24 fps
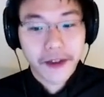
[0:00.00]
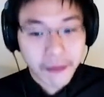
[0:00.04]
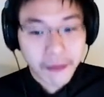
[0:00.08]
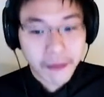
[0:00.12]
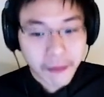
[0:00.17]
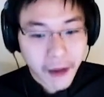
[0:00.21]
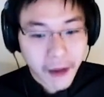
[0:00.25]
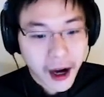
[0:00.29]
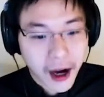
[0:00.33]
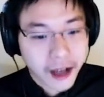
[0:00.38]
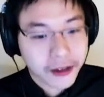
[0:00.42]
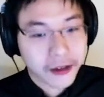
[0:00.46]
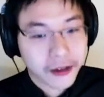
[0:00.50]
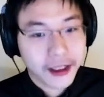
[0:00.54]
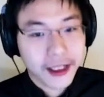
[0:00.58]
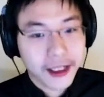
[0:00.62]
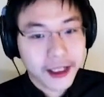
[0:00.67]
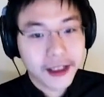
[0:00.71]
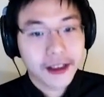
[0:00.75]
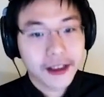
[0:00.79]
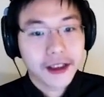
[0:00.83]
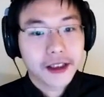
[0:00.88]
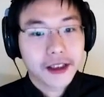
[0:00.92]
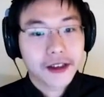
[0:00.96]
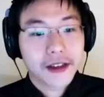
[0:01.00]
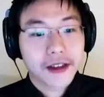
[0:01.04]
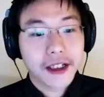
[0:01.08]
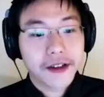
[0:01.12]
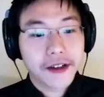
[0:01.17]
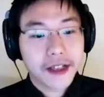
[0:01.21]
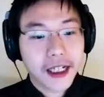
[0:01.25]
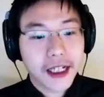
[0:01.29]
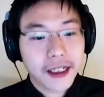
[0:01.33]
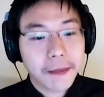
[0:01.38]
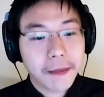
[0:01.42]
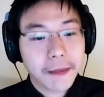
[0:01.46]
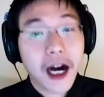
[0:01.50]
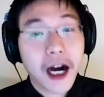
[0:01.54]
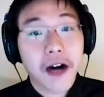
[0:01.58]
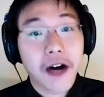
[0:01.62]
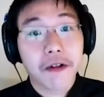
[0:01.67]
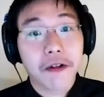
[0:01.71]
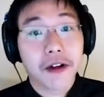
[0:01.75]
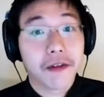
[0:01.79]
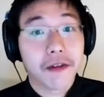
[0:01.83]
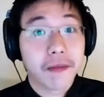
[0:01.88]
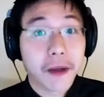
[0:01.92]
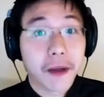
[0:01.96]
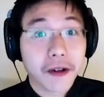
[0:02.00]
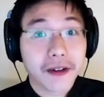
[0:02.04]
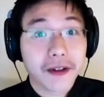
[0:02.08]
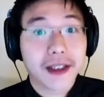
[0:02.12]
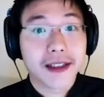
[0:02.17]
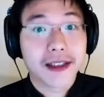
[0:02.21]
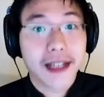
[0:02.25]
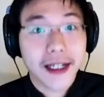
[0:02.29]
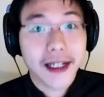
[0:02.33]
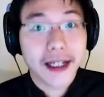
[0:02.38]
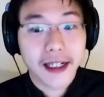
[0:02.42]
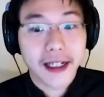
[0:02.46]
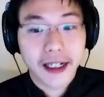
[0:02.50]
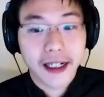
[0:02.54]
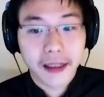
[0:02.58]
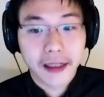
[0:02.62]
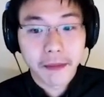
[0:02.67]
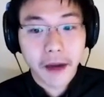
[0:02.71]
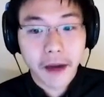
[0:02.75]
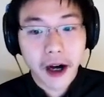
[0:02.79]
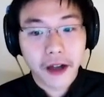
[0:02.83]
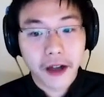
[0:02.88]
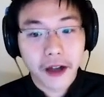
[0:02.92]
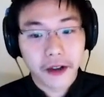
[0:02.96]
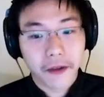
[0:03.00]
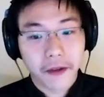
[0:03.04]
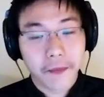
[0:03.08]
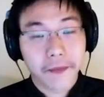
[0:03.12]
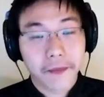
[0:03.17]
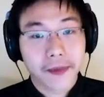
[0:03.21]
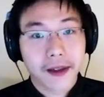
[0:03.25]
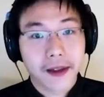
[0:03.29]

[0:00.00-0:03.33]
modeling, so that you get the power of both the data and the model.